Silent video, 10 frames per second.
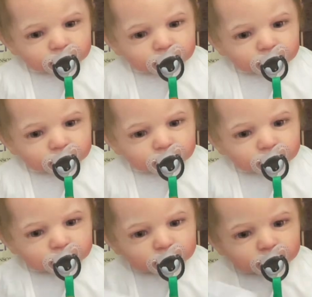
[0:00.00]

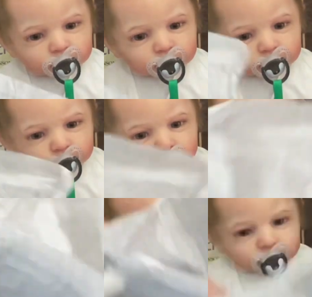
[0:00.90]

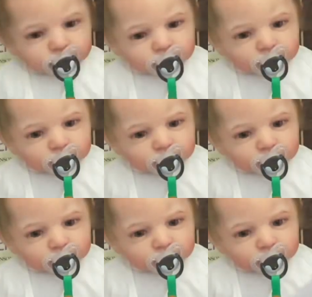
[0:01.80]

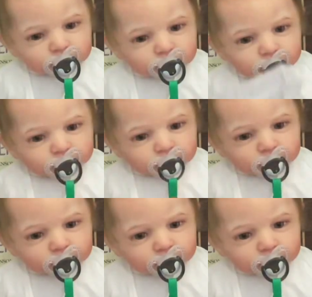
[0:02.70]

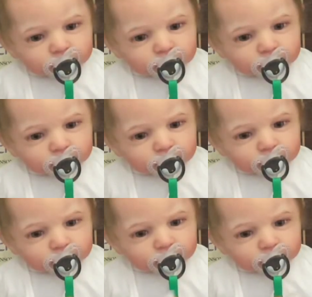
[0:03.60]

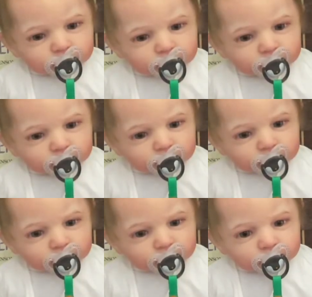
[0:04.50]

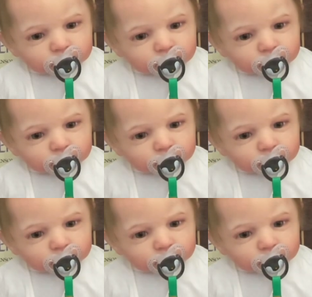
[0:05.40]
Nothing is said.